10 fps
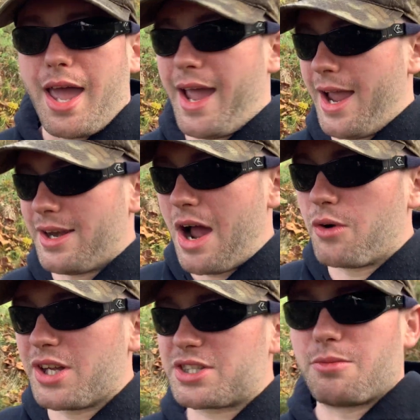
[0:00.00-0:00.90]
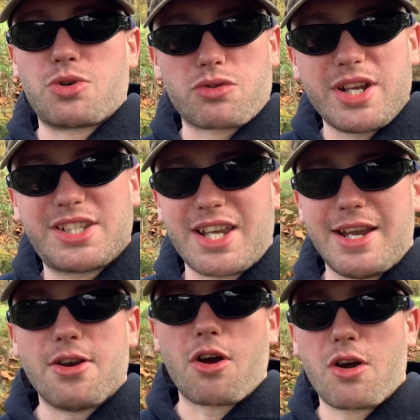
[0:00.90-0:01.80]
And I'll get some greasy
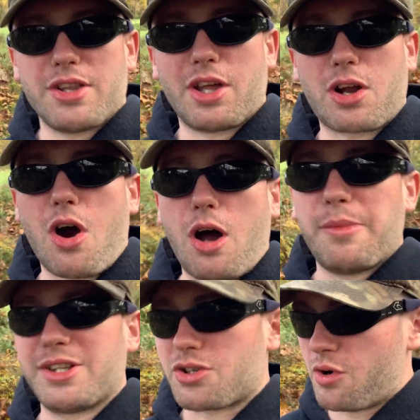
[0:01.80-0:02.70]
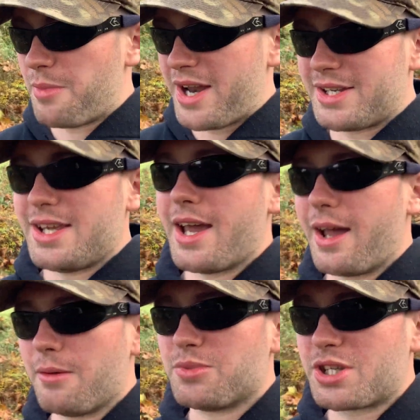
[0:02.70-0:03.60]
nerd in the comments or in my D
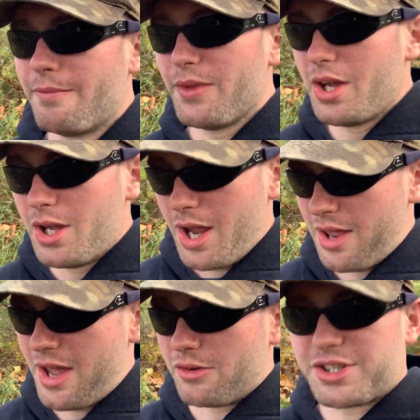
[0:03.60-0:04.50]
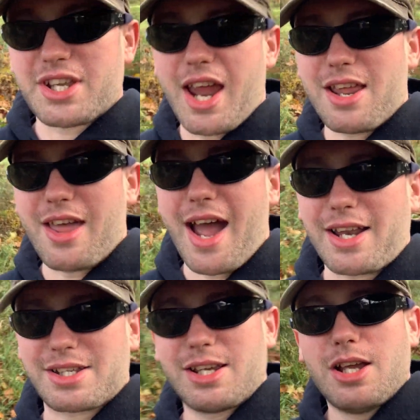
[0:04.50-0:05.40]
Ms, and they'll say
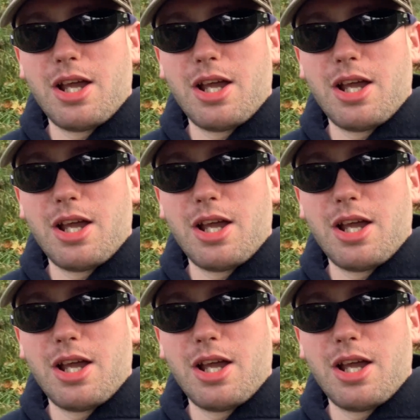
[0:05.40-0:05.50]
that